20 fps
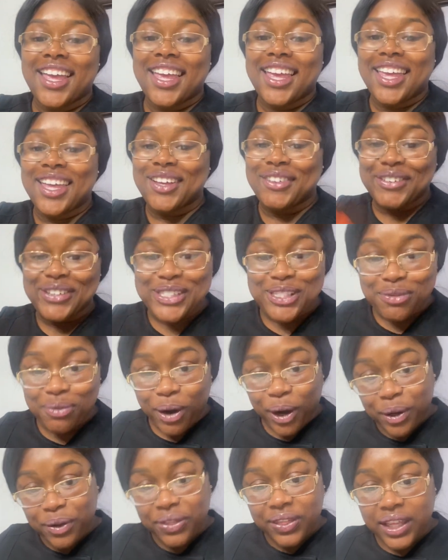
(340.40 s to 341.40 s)
it was
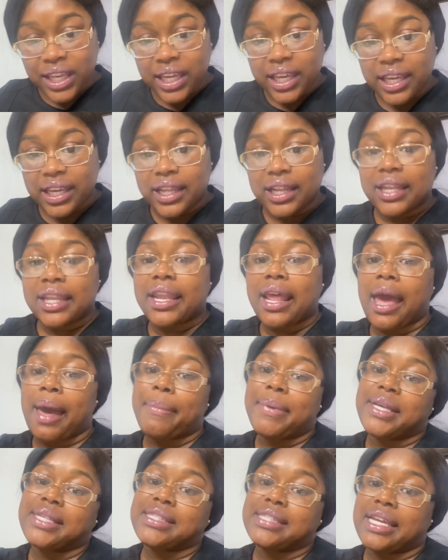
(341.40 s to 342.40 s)
worth it.
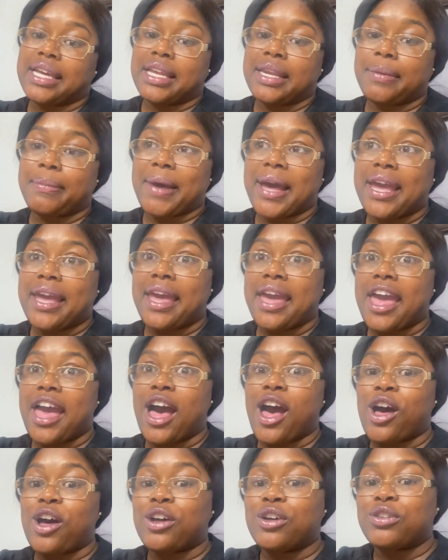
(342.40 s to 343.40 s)
I've been staying in my
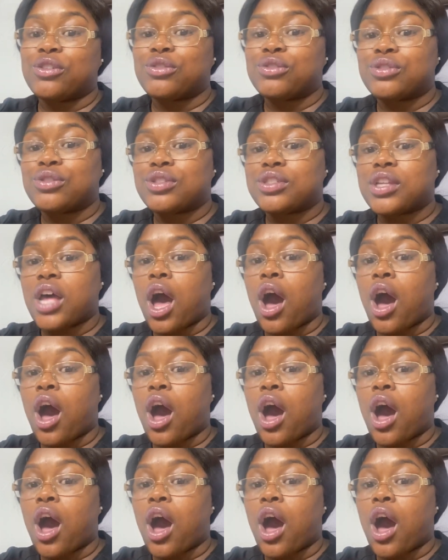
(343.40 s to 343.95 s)
house